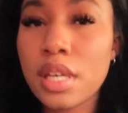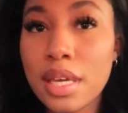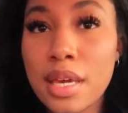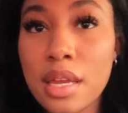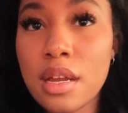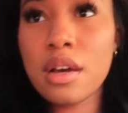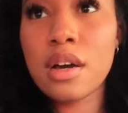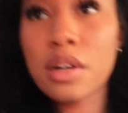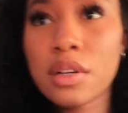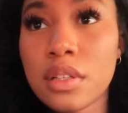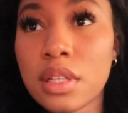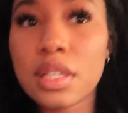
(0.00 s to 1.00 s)
and
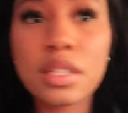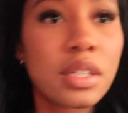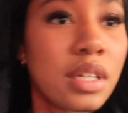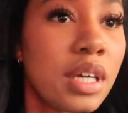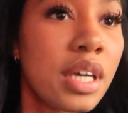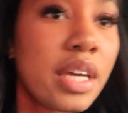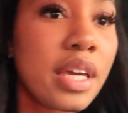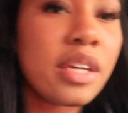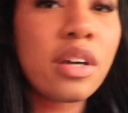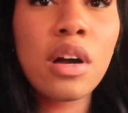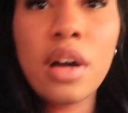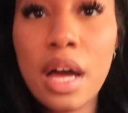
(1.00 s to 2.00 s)
I'll hit
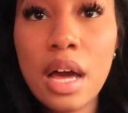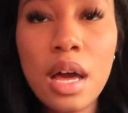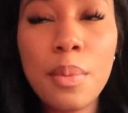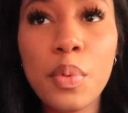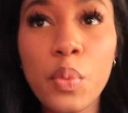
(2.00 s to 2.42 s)
y'all up